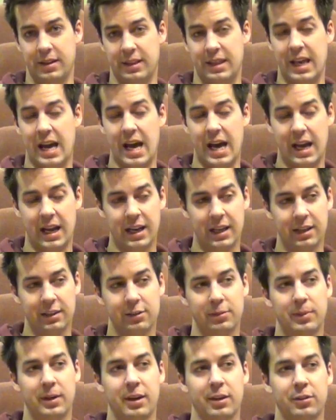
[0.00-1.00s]
that
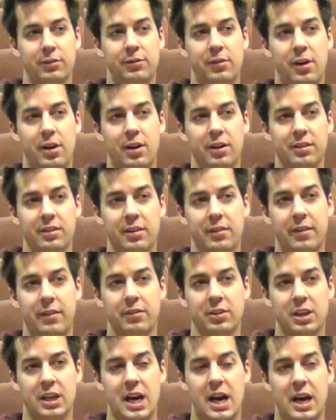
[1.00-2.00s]
is about as far as I've
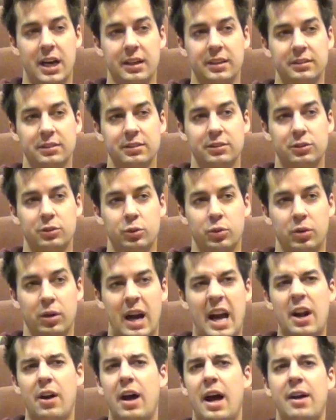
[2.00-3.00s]
ever gotten toward.
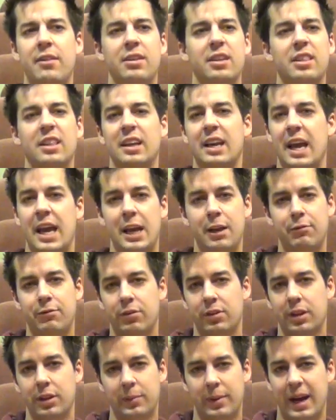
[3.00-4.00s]
I don't have anything
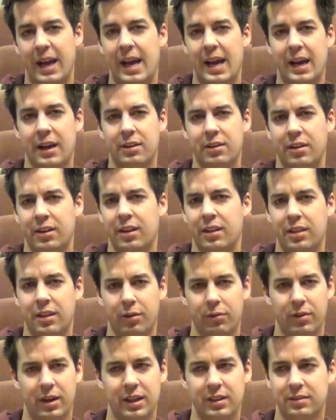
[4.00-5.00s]
hateful in my act or
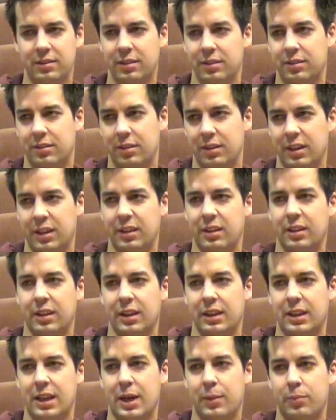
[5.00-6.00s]
anything racist or nothing
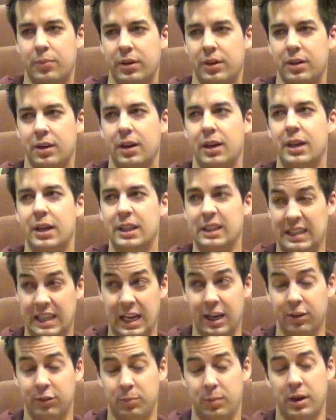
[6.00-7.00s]
like that, but
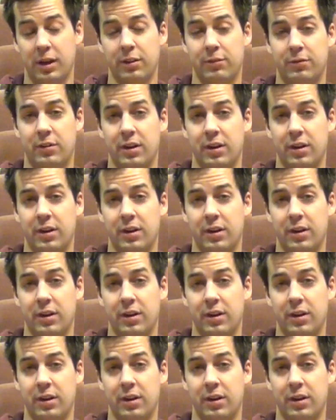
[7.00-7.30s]
that is probably the